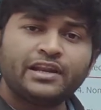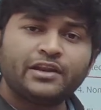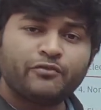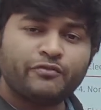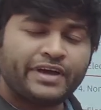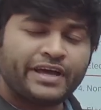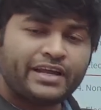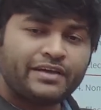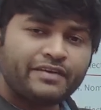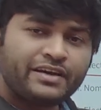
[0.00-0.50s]

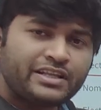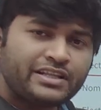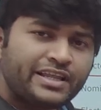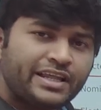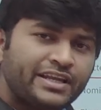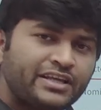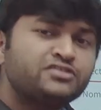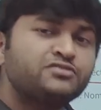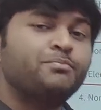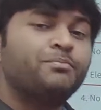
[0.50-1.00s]
wherever there
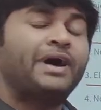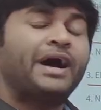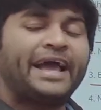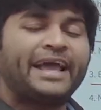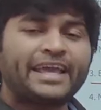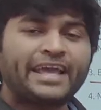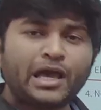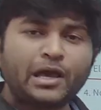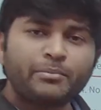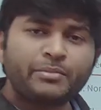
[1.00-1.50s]
is
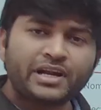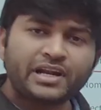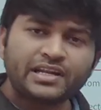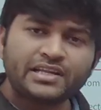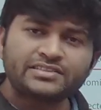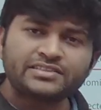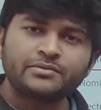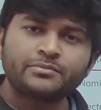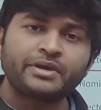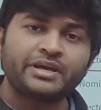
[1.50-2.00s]

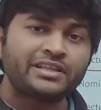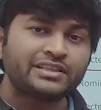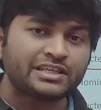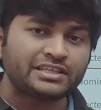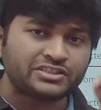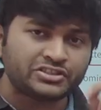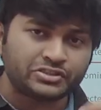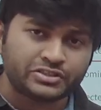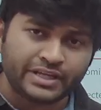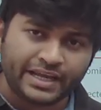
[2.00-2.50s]
bicameralism in the
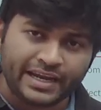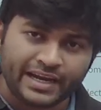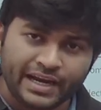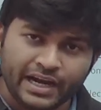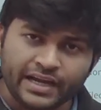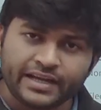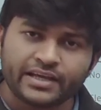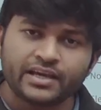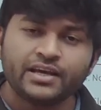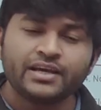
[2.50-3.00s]

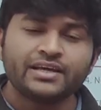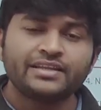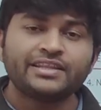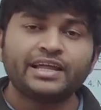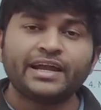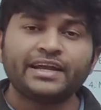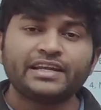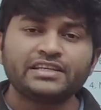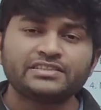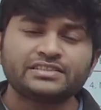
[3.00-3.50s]
state,
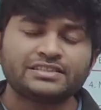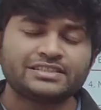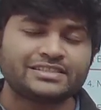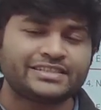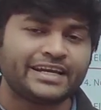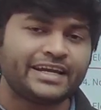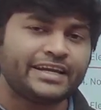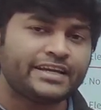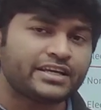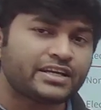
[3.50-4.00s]
that is the
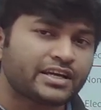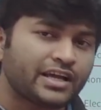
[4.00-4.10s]
state